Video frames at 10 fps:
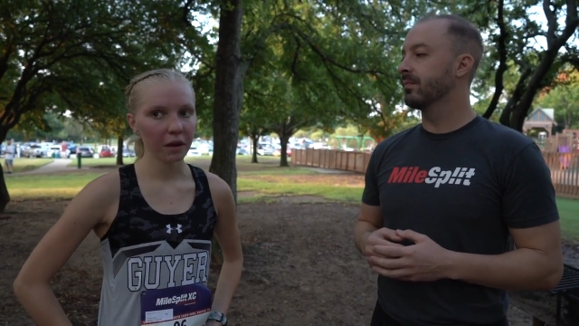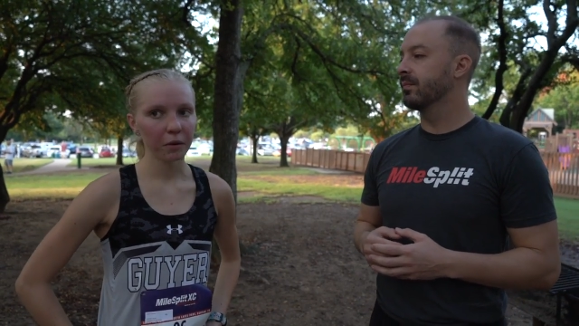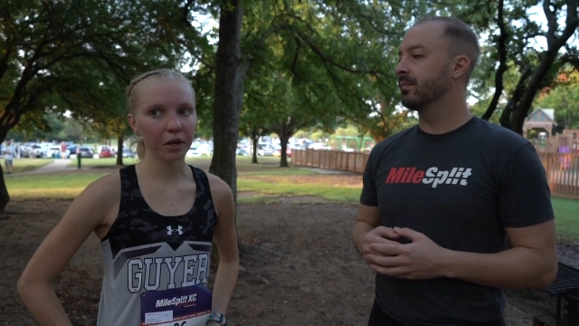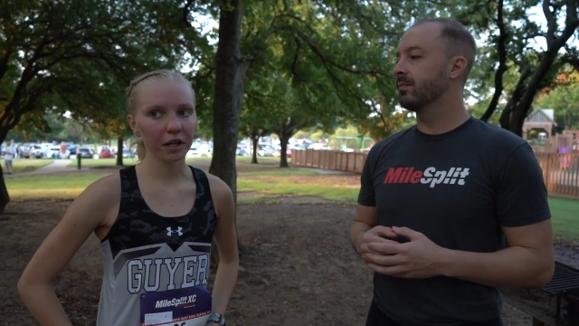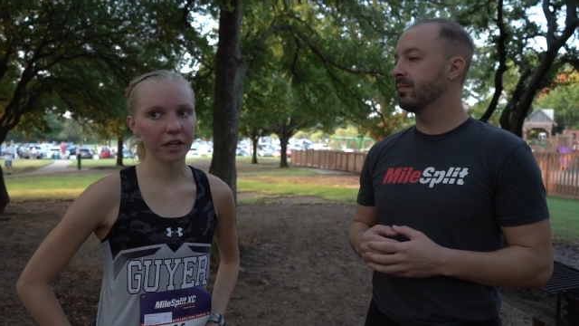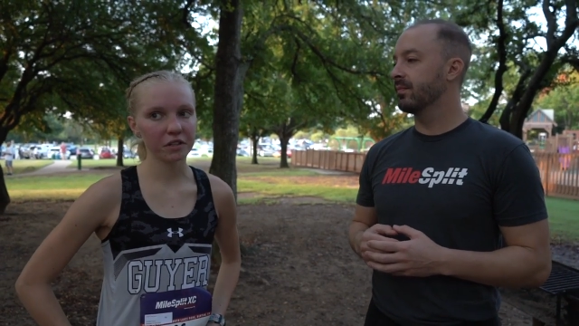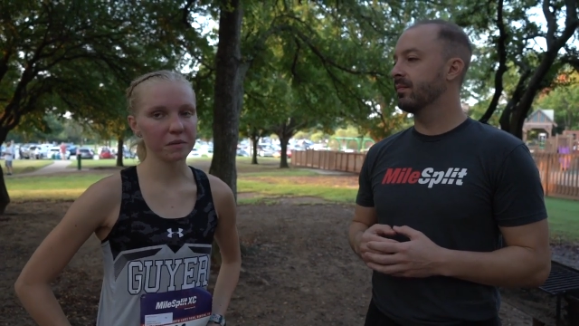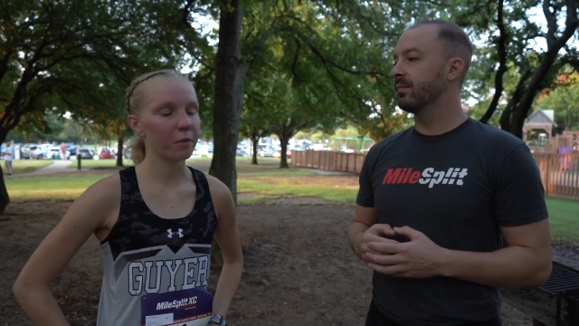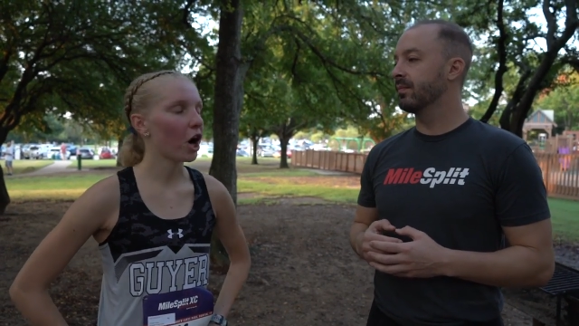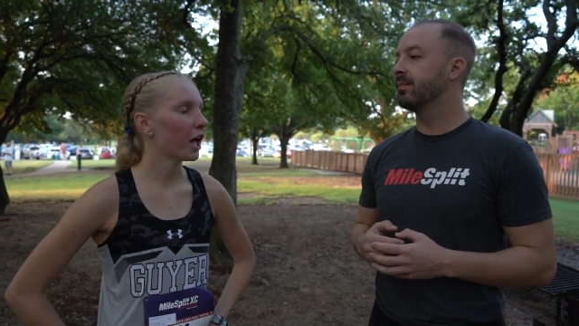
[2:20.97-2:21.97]
Speaker 1: really
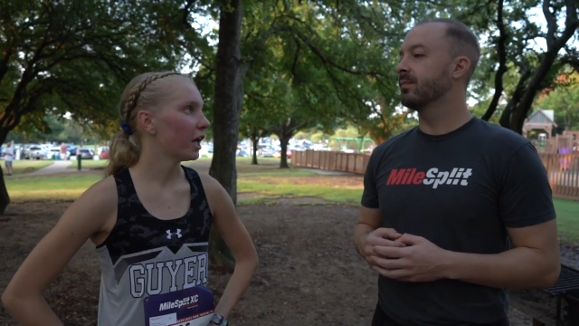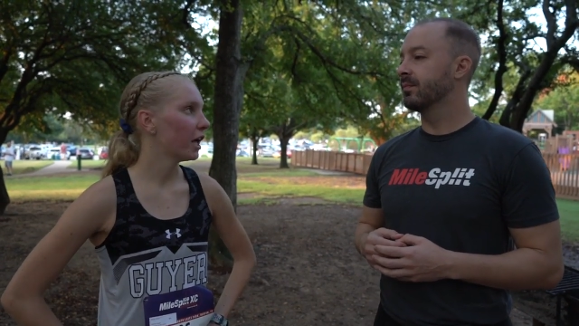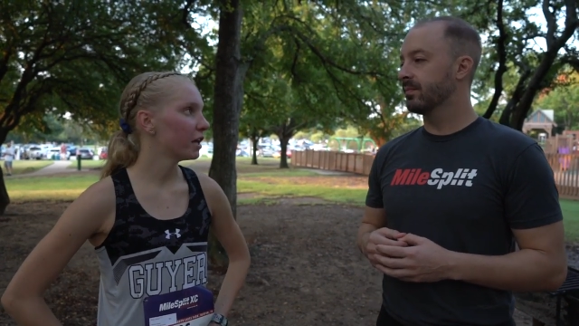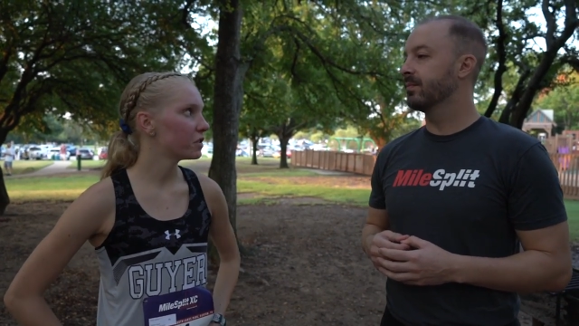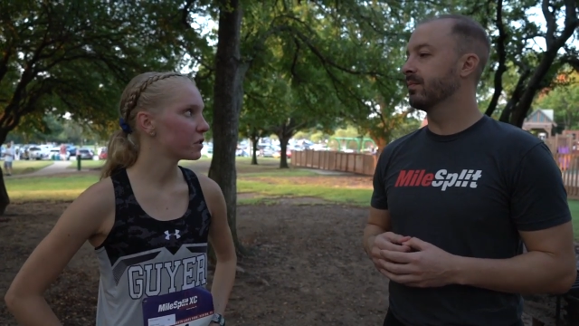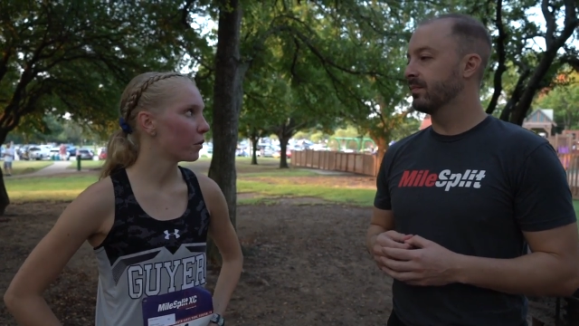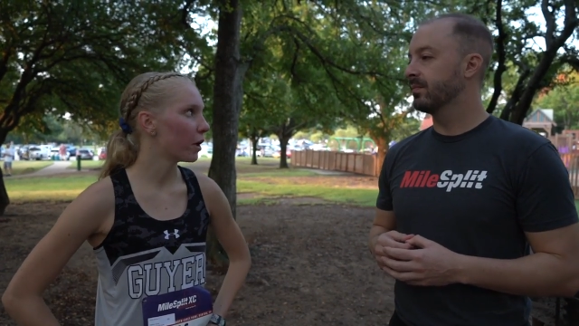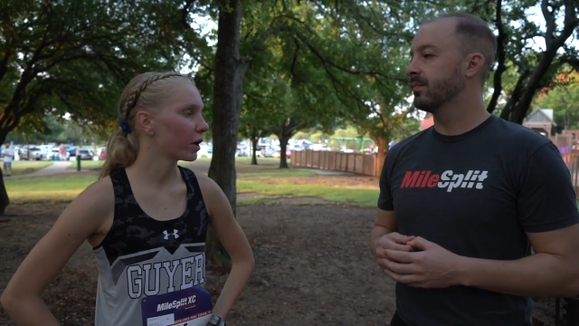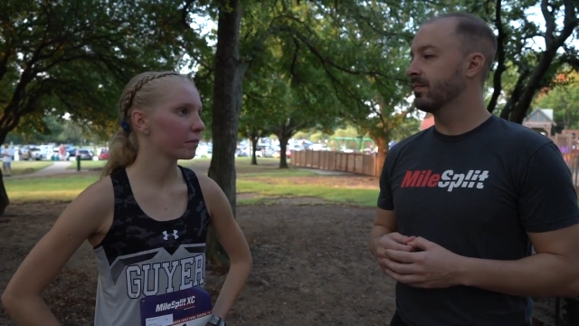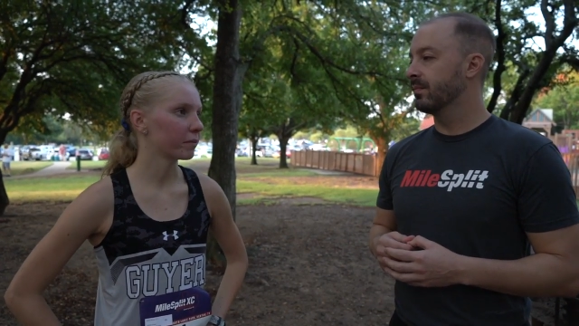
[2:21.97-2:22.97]
just bought into
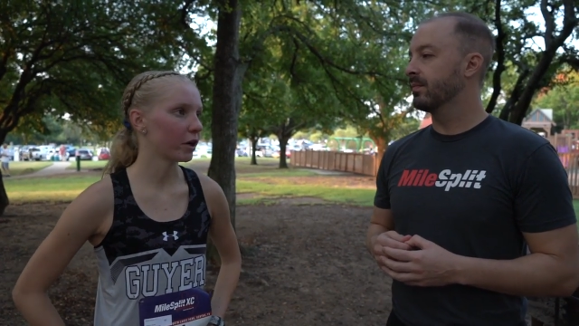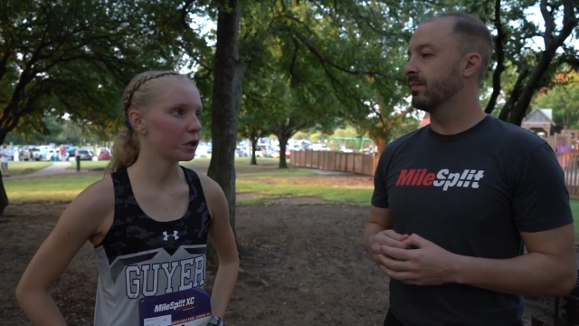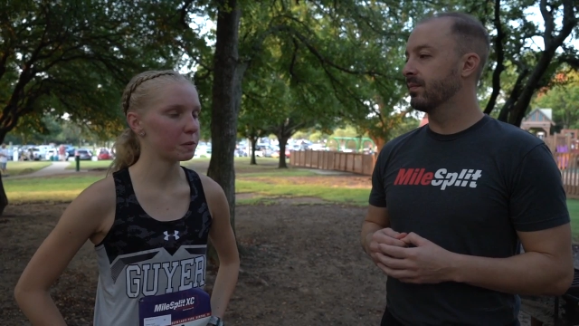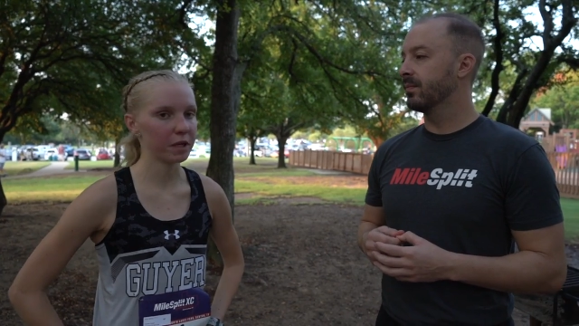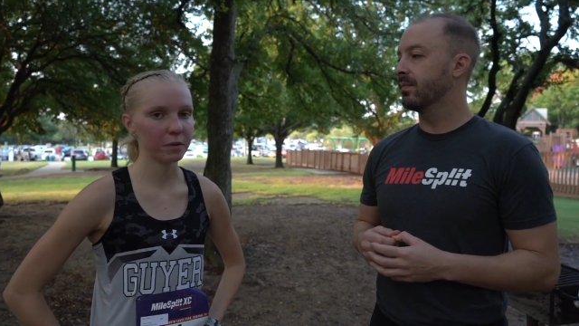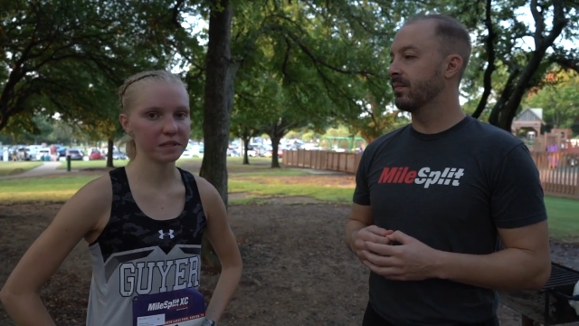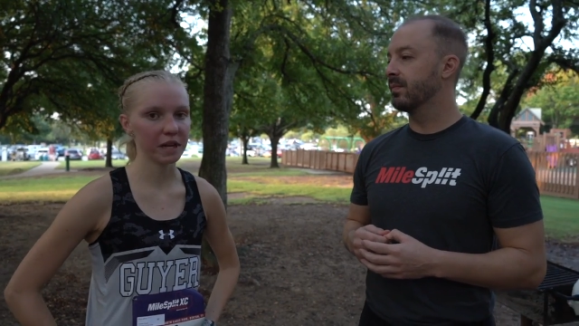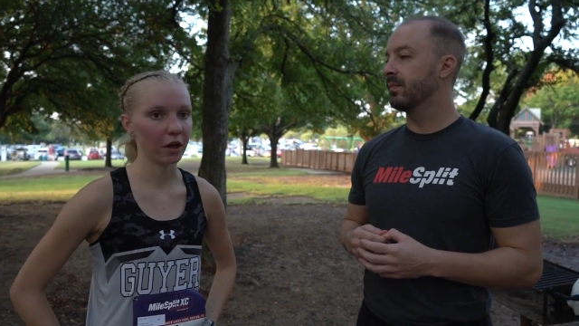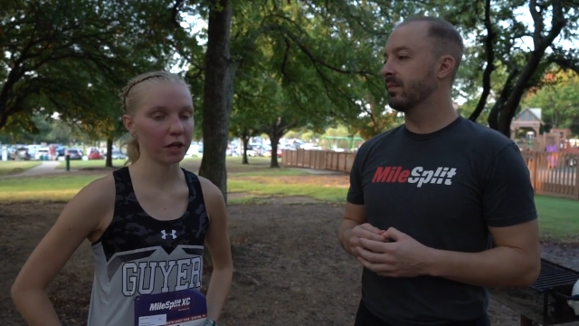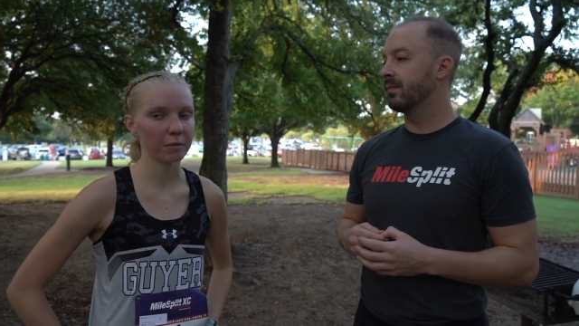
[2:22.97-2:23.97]
what Coach P was
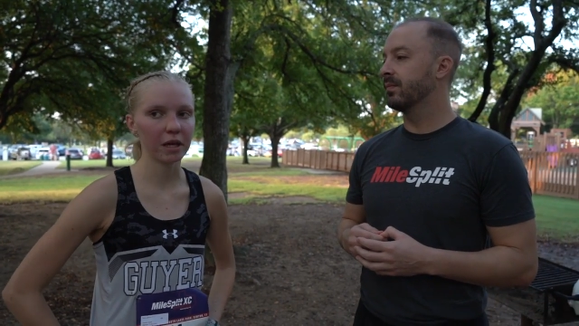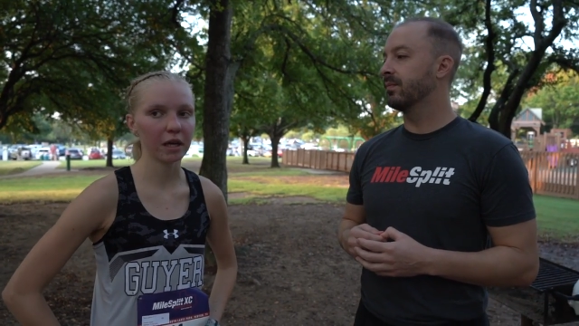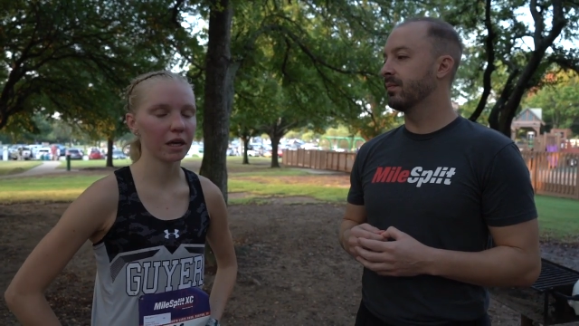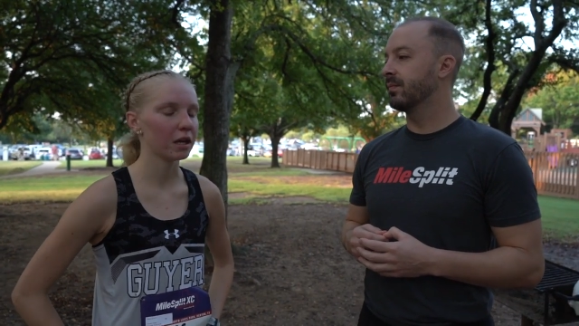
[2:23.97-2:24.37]
telling me.